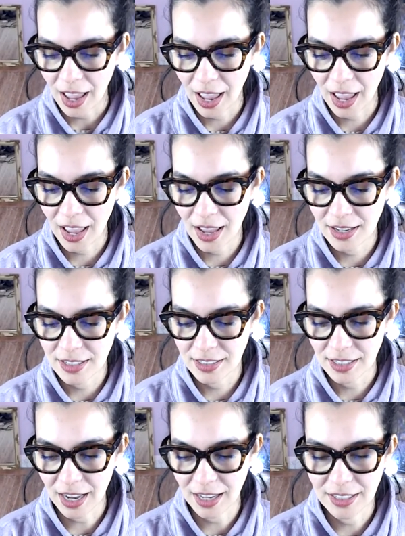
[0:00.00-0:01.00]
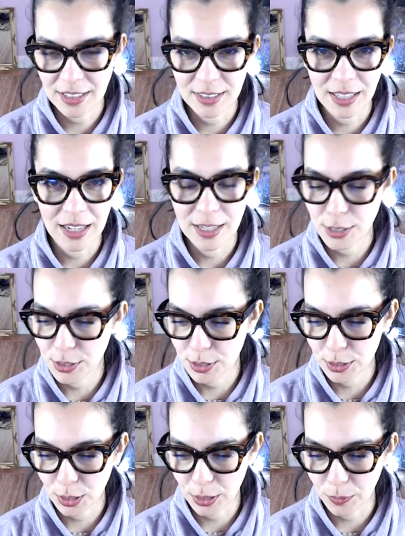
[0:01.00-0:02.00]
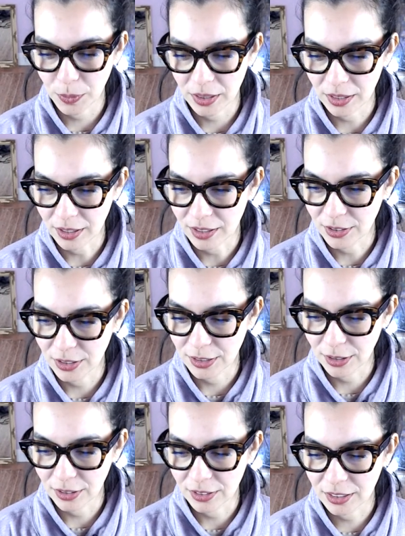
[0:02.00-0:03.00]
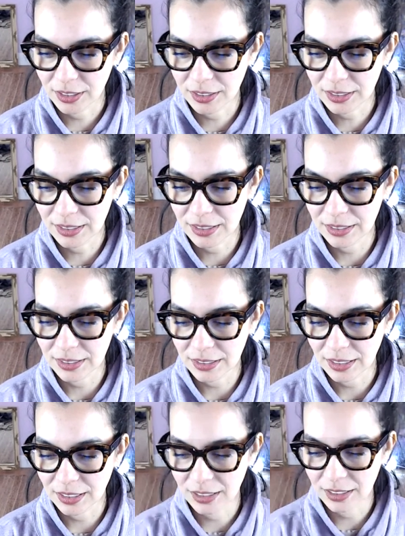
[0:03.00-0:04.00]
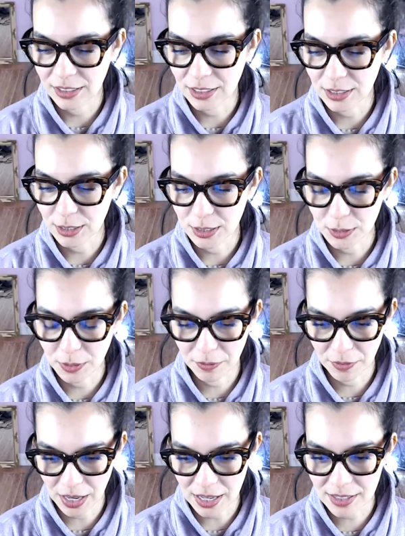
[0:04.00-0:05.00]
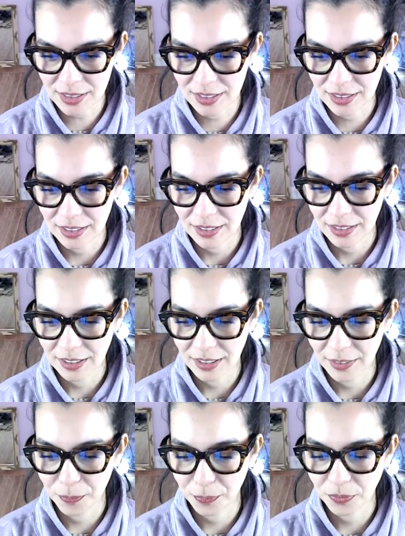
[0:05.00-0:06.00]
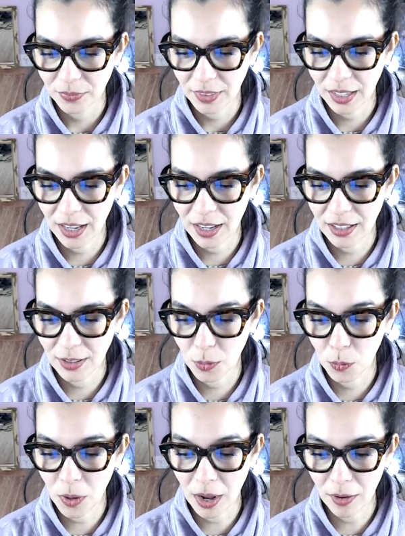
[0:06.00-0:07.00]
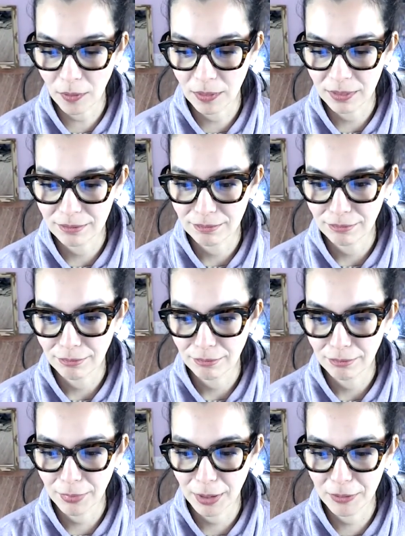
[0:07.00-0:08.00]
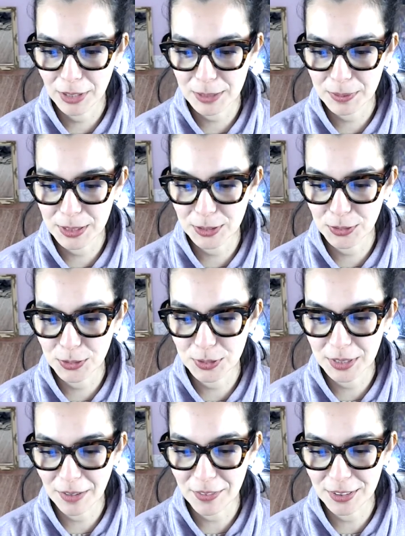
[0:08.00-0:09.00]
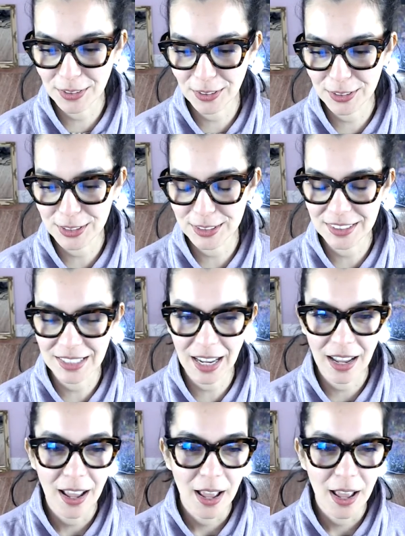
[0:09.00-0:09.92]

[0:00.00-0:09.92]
And I decided to start with a $100 just to invest. And wow, my investments grew $7 today.